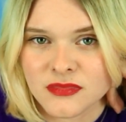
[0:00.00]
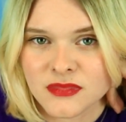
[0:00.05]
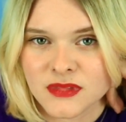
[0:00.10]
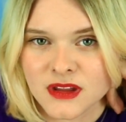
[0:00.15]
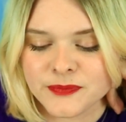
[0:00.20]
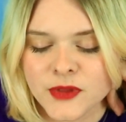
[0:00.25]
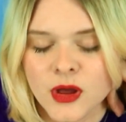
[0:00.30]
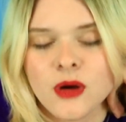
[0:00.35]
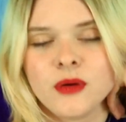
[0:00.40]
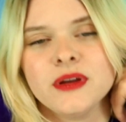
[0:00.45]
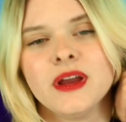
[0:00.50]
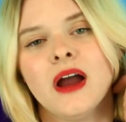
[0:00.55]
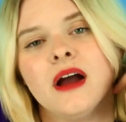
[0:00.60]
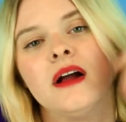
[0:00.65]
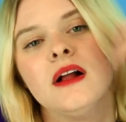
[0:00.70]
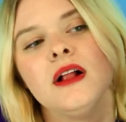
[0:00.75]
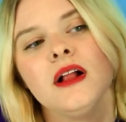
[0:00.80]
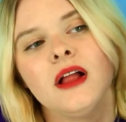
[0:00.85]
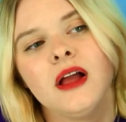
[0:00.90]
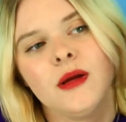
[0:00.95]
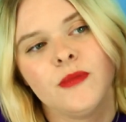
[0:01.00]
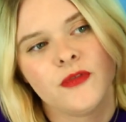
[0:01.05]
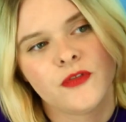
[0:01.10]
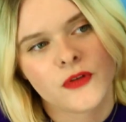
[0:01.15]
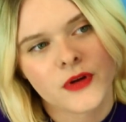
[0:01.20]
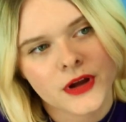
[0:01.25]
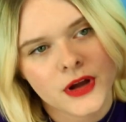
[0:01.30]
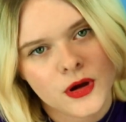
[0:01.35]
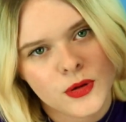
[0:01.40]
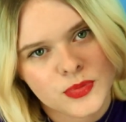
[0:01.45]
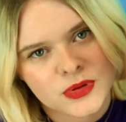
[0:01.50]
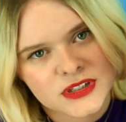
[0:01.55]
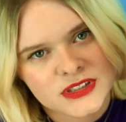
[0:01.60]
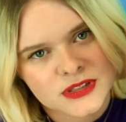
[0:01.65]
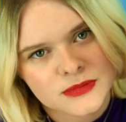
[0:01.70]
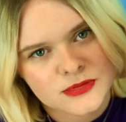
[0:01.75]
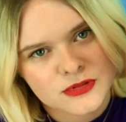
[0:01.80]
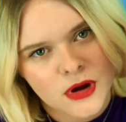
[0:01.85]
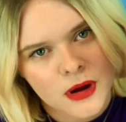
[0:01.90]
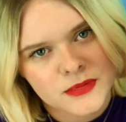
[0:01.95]
Oh yeah, before I go, please
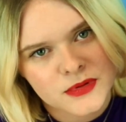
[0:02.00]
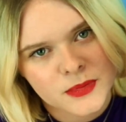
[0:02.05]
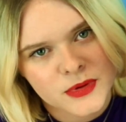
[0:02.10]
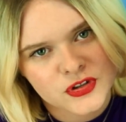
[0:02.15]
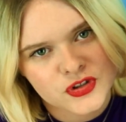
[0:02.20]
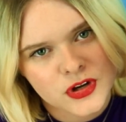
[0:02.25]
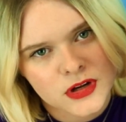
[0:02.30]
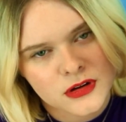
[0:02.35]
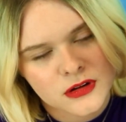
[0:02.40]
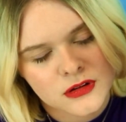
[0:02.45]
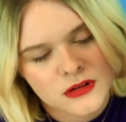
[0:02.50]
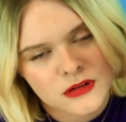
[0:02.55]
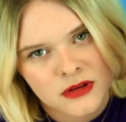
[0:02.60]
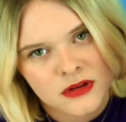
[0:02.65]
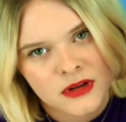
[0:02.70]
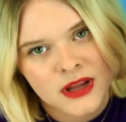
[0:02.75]
subscribe to my channel.